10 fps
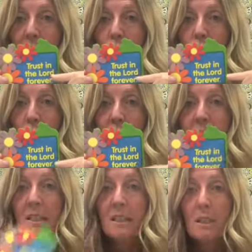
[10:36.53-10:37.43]

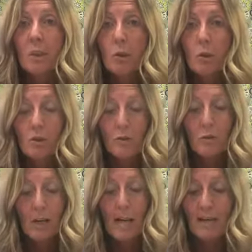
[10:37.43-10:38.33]
trust in the Lord
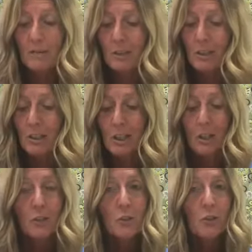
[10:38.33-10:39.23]
forever.
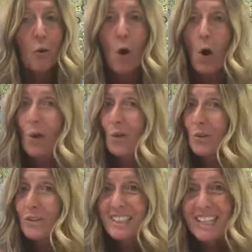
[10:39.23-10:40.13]
So
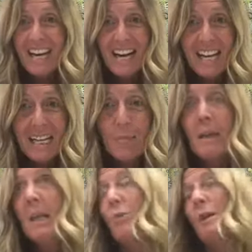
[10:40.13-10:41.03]
all the time
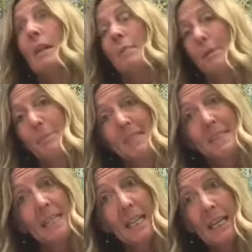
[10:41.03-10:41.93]
when I might be
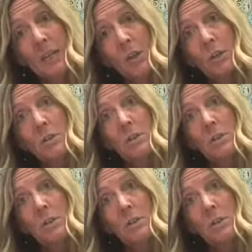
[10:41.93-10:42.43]
scared,